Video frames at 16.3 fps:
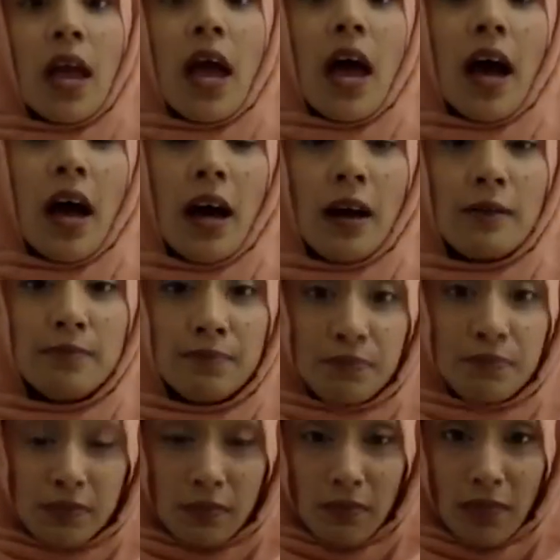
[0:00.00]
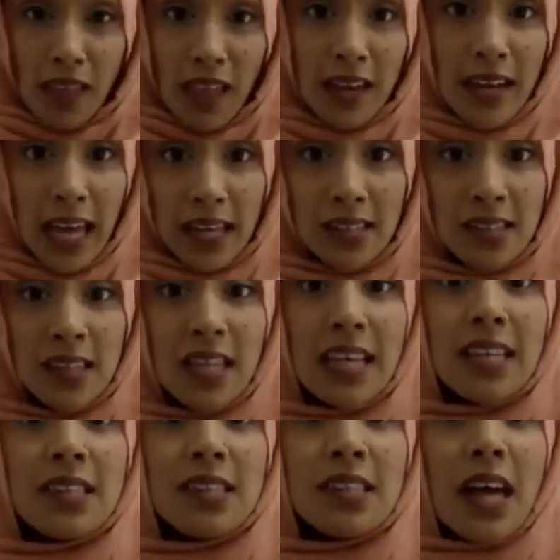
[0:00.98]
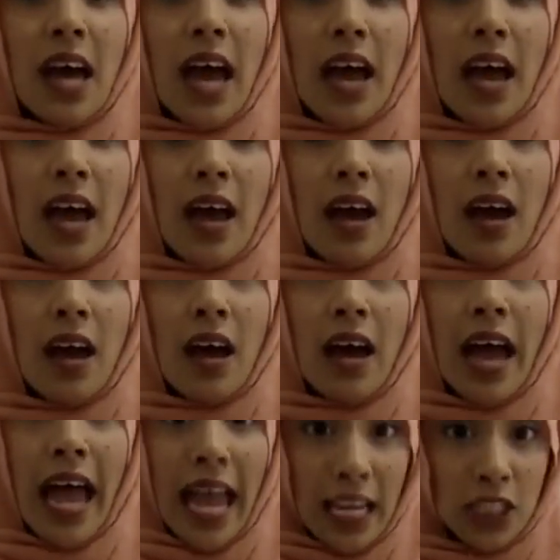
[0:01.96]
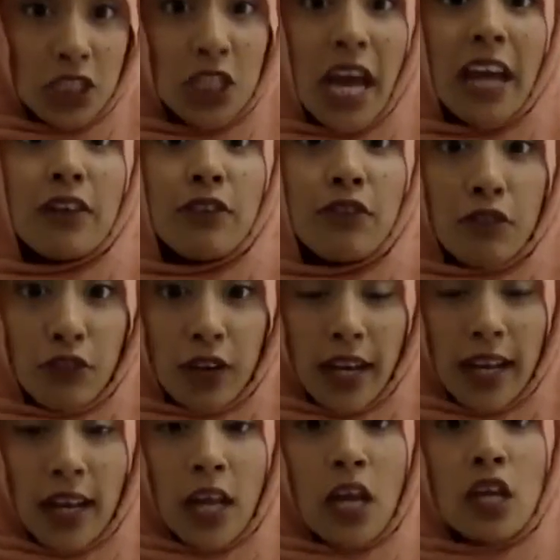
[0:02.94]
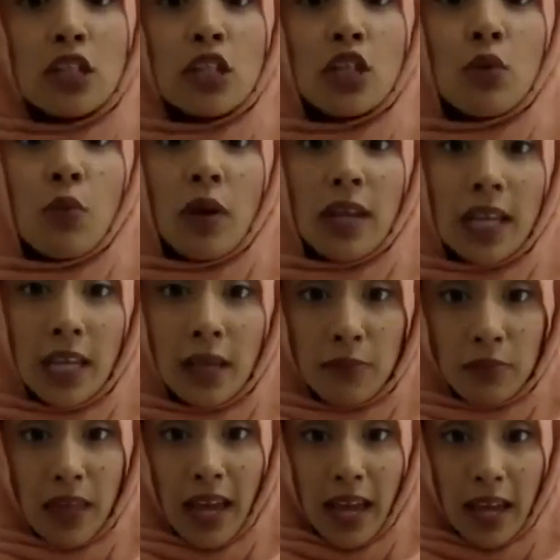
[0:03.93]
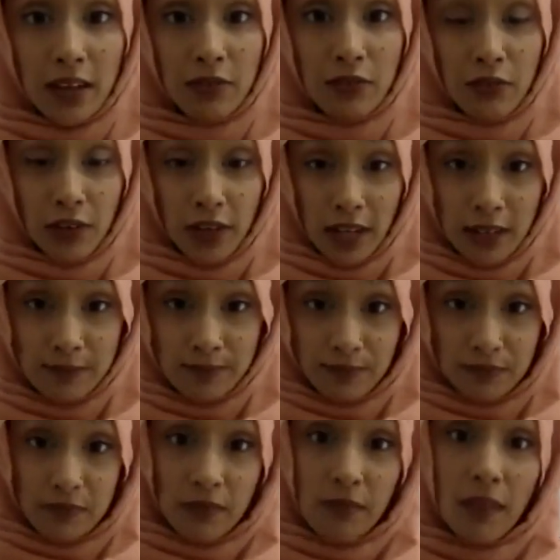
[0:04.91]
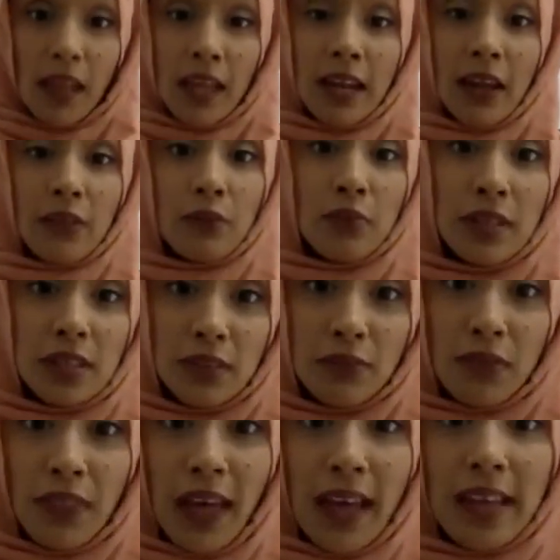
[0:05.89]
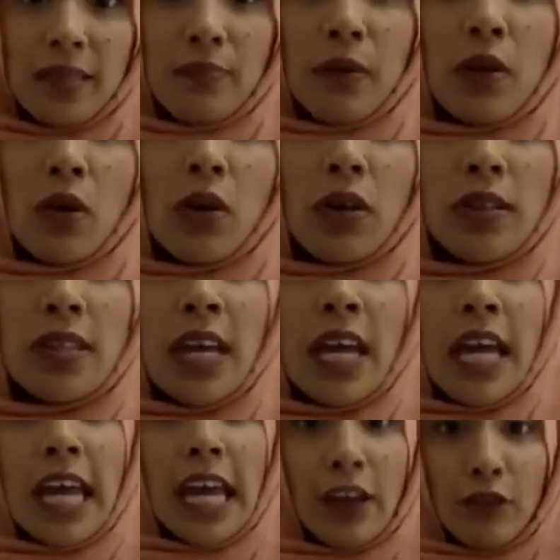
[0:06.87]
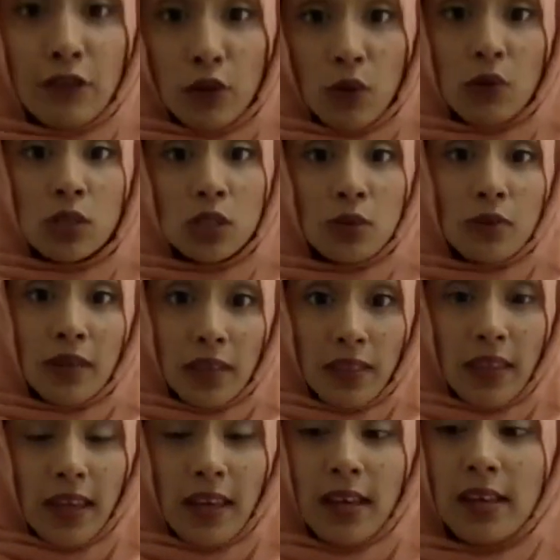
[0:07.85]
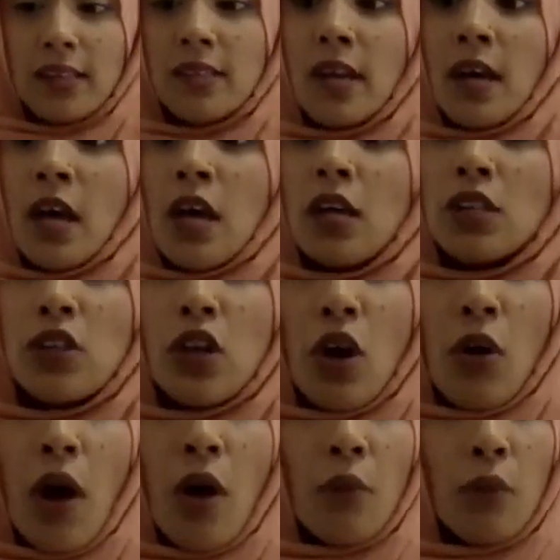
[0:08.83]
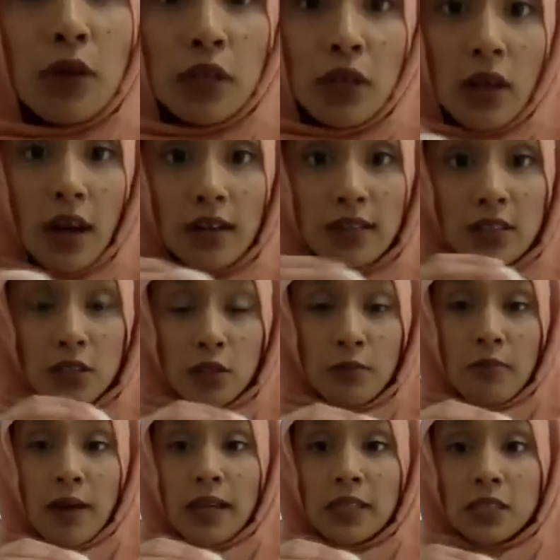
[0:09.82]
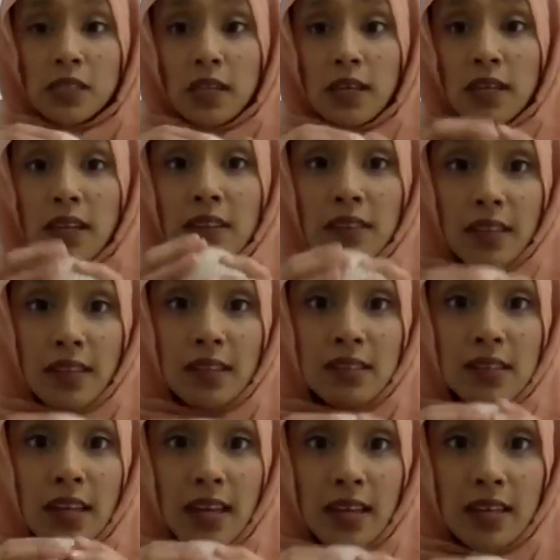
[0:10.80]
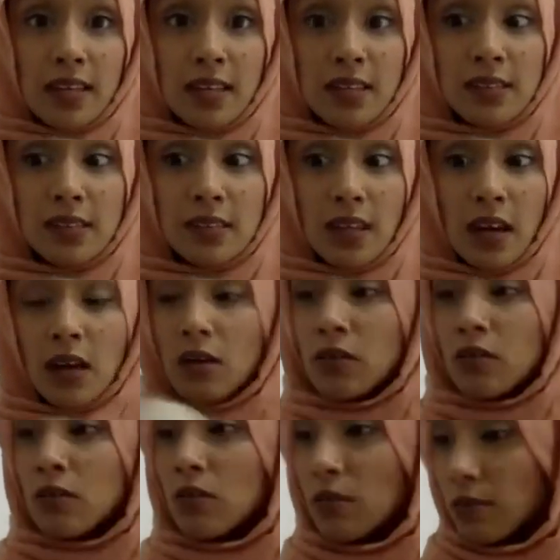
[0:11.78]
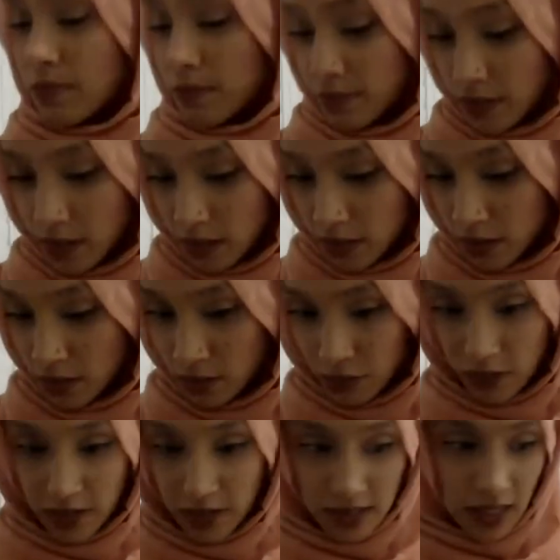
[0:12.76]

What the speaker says: Next thing is head free. So you want to keep the head free. Now, the reason for that is because if you're doing this, so I want you guys to imagine this is, not this